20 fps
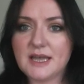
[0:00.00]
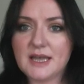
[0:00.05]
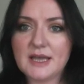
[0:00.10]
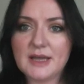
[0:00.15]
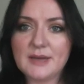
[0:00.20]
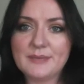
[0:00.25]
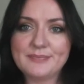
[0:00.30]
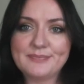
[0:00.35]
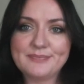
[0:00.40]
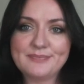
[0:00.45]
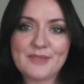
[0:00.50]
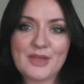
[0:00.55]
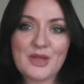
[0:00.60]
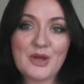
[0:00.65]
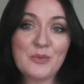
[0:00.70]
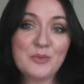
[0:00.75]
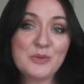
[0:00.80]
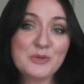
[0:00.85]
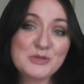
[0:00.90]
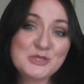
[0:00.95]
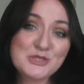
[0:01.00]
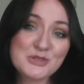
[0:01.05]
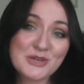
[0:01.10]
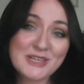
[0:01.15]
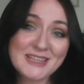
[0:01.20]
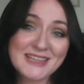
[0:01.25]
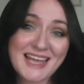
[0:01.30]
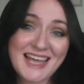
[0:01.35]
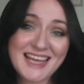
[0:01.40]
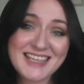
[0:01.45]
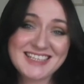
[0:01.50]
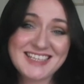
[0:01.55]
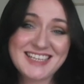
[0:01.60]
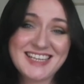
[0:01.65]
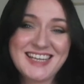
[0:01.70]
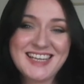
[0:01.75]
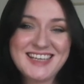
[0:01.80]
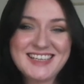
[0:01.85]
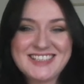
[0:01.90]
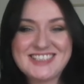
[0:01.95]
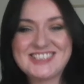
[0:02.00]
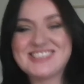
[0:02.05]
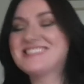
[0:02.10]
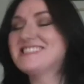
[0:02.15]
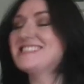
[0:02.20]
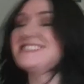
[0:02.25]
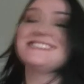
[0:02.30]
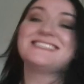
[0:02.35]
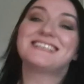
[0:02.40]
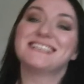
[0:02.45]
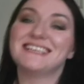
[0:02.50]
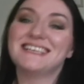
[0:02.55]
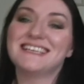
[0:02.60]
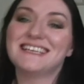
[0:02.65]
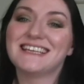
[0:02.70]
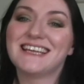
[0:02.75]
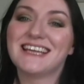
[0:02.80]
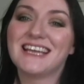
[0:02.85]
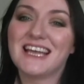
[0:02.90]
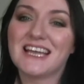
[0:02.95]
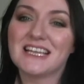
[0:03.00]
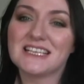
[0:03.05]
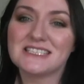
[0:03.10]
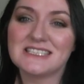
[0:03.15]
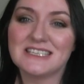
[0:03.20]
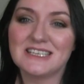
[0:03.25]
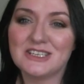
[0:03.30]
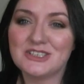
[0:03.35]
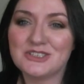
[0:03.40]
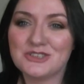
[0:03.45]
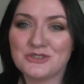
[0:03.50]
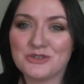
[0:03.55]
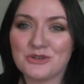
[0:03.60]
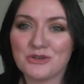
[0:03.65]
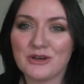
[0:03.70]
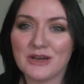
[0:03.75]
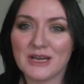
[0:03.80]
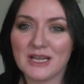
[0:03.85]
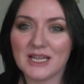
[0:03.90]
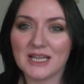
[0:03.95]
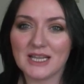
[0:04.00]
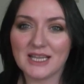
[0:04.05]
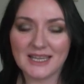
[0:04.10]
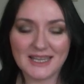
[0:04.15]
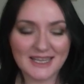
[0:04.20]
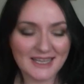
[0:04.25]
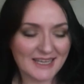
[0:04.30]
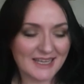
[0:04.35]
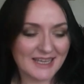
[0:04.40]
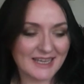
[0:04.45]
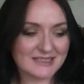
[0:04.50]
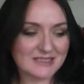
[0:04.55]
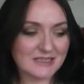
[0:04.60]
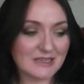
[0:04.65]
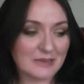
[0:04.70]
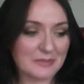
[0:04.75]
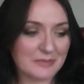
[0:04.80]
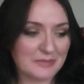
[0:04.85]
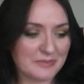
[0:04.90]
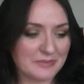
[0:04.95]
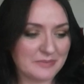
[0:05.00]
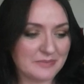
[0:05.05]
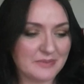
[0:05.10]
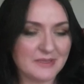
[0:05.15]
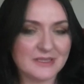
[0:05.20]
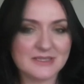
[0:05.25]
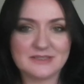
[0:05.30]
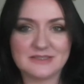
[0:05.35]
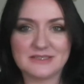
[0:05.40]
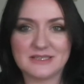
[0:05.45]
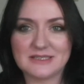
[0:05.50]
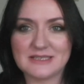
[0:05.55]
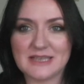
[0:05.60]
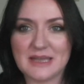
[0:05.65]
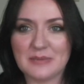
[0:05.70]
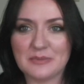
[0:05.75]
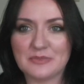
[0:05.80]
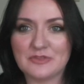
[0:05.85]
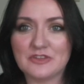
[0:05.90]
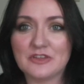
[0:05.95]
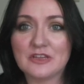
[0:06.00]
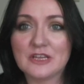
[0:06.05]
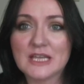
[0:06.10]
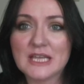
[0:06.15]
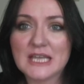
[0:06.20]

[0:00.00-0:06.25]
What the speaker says: I hope you enjoyed that. Just a silly tutorial type attempt.